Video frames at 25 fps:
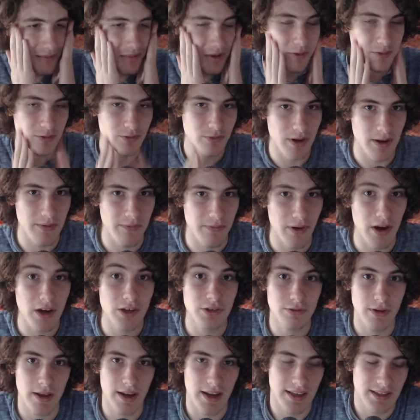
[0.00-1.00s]
was really
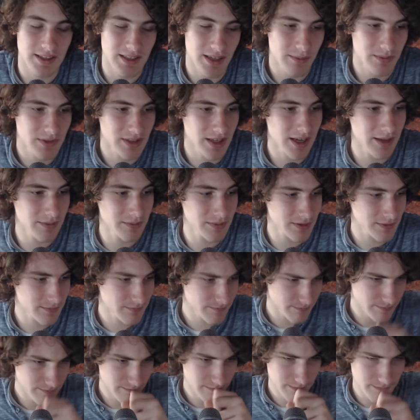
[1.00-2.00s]
frustrating sometimes
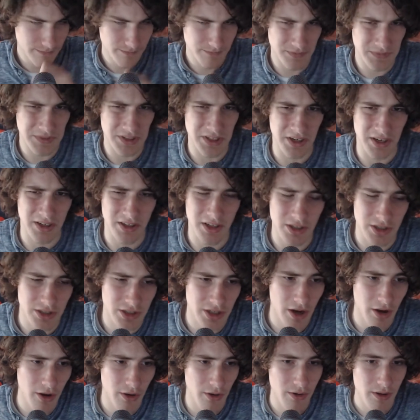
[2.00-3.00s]
during the
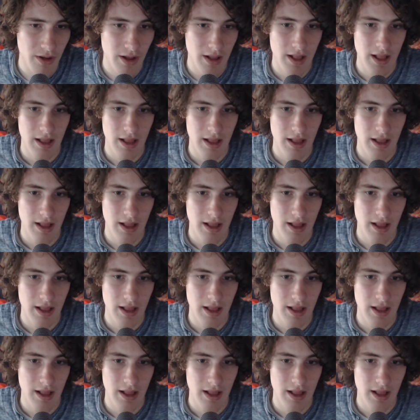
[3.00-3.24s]
show.